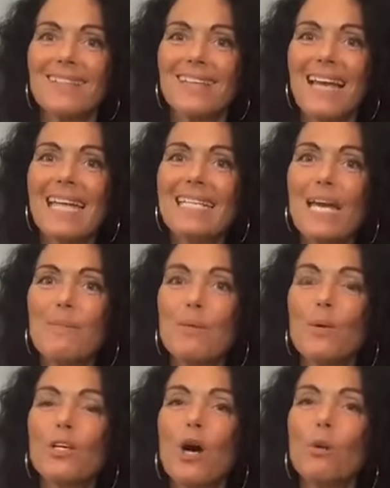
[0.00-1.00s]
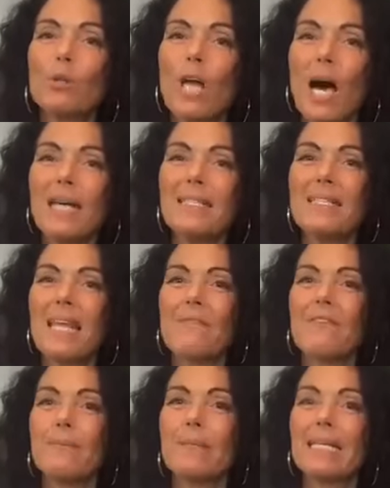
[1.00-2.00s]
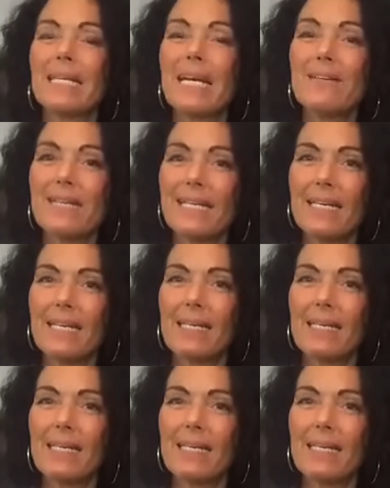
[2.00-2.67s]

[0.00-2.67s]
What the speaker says: And yet we want to hold on to that familiarity.